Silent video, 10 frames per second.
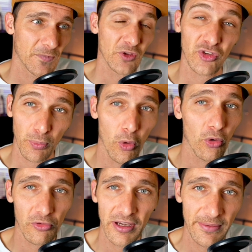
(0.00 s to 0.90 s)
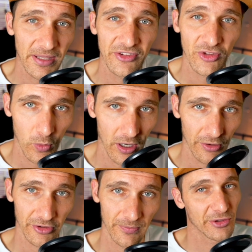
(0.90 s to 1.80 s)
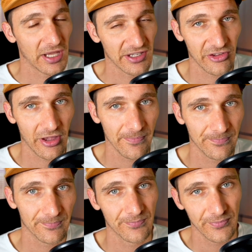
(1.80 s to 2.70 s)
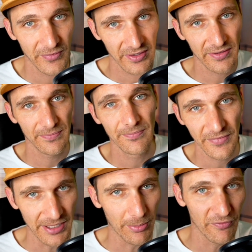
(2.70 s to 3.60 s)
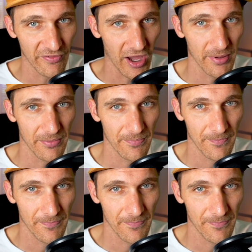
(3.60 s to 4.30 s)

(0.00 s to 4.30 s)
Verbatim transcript: Your support really means the world. Until next time, keep on vibing.